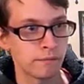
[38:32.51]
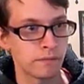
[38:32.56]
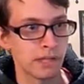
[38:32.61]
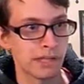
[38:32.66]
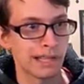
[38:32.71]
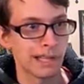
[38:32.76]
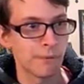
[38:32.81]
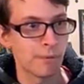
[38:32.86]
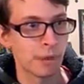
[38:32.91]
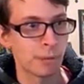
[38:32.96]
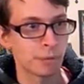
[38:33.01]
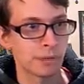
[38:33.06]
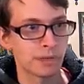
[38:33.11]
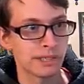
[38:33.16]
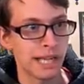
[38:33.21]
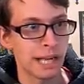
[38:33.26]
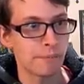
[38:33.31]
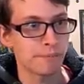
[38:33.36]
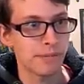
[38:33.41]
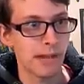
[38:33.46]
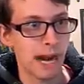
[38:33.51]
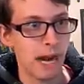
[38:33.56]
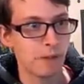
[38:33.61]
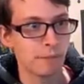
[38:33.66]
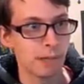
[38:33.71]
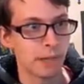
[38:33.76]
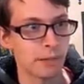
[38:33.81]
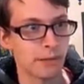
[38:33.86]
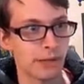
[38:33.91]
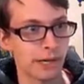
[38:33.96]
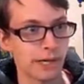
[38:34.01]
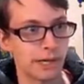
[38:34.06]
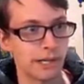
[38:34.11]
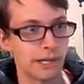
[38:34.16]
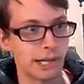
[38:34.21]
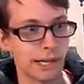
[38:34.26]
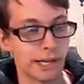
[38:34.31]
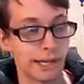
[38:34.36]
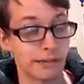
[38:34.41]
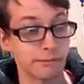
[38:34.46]
That one with the damn tire barrier that I
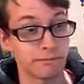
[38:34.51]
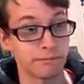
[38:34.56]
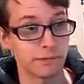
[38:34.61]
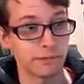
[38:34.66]
hit, if I